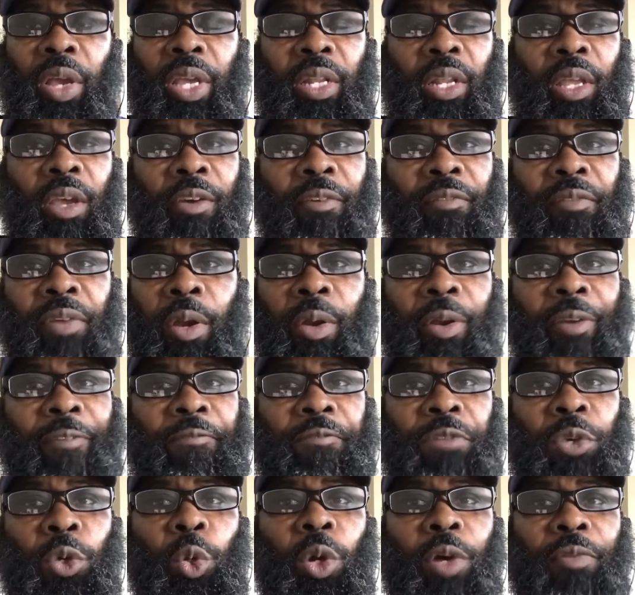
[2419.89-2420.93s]
and there are very
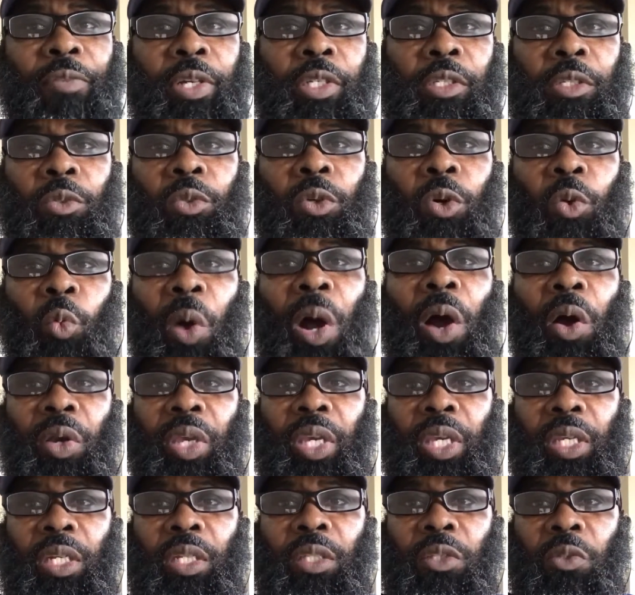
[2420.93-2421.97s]
few of us who are
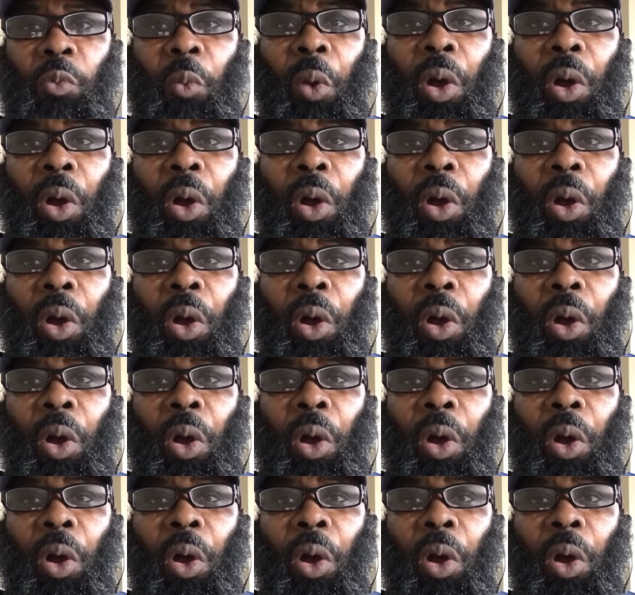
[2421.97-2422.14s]
walking this